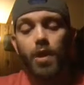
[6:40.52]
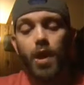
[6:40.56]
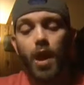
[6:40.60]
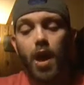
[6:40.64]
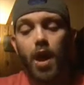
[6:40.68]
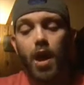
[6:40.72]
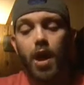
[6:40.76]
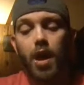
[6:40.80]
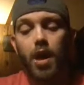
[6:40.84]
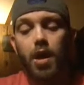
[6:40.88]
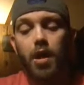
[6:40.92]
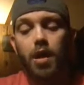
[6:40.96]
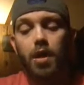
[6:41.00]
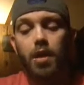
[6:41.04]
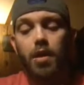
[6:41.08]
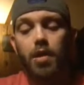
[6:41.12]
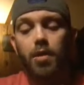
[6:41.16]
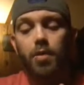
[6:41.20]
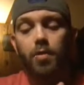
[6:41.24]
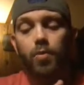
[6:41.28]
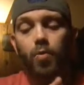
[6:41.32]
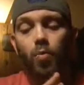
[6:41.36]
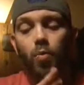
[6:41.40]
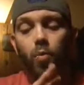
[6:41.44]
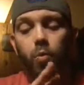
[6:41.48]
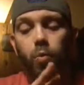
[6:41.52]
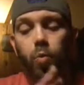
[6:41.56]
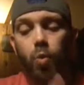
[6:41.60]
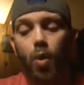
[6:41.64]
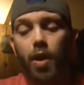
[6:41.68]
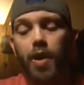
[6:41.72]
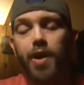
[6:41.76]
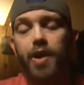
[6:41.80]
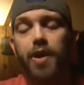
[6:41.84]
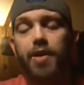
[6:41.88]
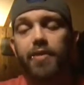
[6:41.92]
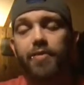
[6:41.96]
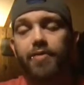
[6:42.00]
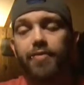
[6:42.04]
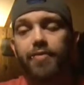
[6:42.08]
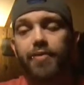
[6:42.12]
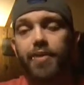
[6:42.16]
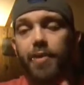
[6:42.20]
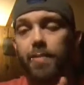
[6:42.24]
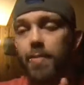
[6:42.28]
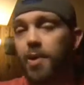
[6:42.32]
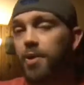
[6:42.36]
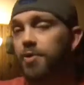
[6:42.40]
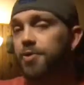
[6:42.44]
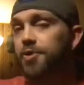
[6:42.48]
one of
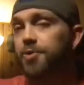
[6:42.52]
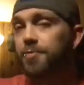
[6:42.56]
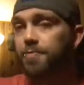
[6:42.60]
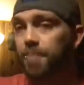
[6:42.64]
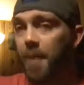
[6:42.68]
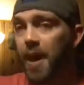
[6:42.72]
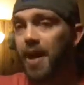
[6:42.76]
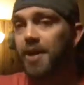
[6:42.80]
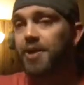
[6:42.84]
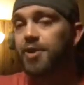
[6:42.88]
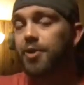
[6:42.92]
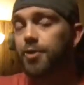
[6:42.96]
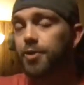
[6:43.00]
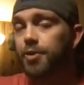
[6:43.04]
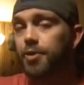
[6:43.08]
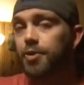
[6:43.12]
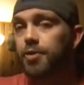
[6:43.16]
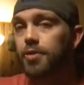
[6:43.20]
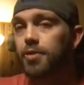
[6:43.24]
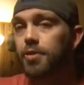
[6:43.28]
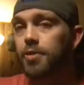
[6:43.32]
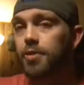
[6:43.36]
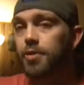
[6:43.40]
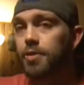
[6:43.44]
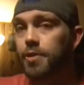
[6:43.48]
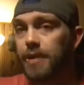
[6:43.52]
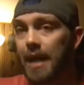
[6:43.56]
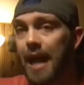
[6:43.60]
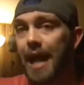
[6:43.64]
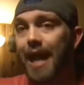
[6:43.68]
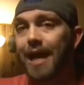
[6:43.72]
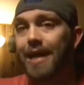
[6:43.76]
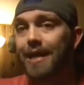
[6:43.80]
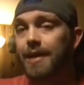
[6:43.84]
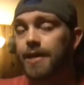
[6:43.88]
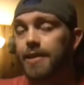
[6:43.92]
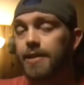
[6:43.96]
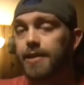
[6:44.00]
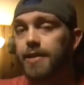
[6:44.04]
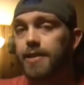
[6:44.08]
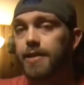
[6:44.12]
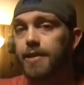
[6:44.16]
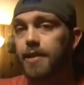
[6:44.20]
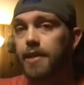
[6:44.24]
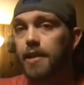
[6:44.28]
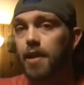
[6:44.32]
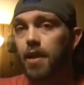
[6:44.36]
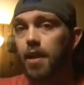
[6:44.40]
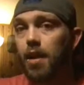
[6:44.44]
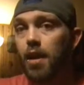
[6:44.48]
the most special
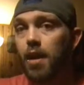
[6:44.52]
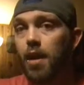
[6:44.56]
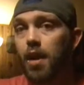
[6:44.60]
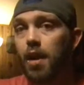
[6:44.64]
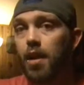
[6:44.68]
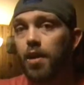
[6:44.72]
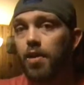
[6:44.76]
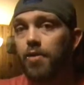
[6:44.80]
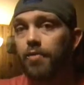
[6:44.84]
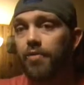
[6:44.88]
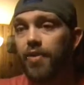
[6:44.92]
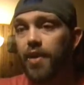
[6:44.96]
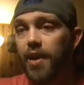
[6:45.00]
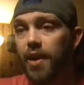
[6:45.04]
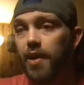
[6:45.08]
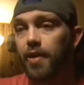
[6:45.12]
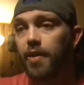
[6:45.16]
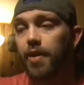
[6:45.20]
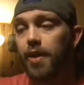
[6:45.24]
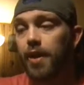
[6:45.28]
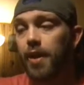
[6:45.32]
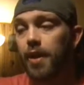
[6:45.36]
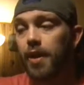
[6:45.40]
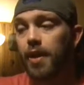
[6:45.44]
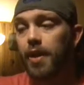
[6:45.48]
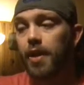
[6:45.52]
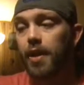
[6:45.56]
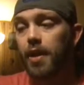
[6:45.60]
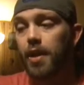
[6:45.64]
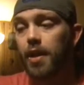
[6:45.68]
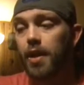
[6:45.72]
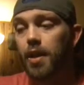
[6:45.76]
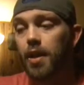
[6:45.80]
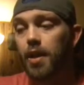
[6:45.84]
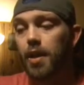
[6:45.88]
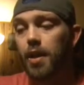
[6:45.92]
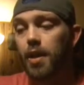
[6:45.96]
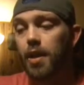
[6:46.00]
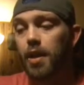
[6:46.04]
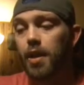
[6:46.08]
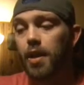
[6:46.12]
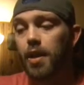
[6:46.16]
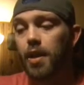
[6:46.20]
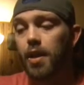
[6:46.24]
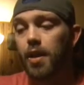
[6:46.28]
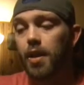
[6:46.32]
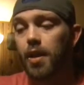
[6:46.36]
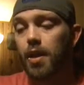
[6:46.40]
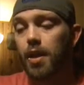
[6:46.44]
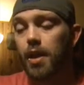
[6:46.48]
nights of hearing
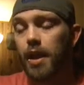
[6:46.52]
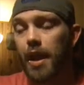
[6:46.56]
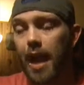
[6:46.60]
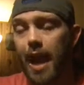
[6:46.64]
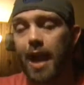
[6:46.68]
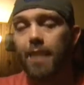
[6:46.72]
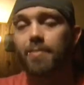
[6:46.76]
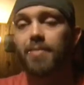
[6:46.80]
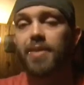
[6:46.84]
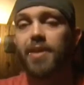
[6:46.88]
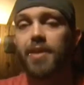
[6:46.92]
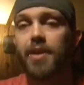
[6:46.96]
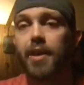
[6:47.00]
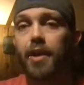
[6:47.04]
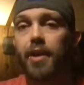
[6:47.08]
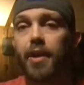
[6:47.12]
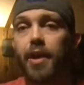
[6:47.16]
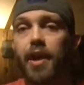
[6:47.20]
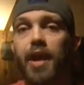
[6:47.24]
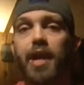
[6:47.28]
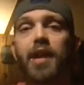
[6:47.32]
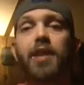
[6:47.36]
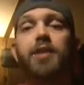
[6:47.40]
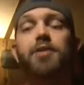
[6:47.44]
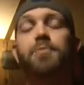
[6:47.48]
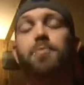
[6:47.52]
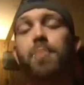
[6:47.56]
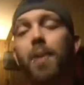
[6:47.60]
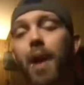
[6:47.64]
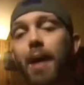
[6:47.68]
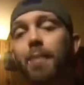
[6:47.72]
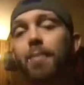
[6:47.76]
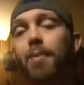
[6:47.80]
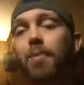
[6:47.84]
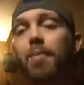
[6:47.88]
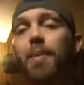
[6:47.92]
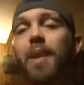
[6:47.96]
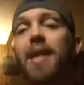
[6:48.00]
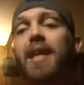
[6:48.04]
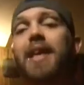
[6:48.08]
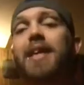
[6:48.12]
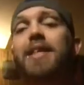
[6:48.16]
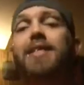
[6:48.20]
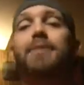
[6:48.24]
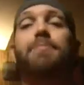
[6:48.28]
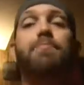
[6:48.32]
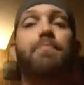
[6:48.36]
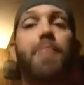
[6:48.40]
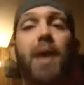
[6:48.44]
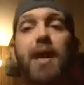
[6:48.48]
commentary, and it's probably
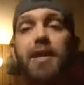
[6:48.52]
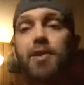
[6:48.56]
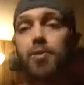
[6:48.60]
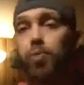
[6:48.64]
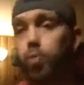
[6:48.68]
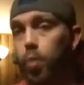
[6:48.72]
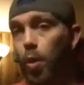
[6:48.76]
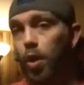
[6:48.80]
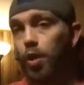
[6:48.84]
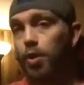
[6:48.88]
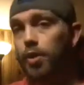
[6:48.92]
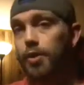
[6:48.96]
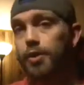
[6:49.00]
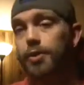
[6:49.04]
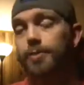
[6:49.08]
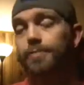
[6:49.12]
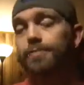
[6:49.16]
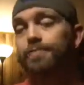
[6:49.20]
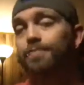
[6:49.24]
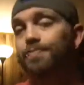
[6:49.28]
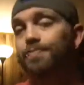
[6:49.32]
his best work.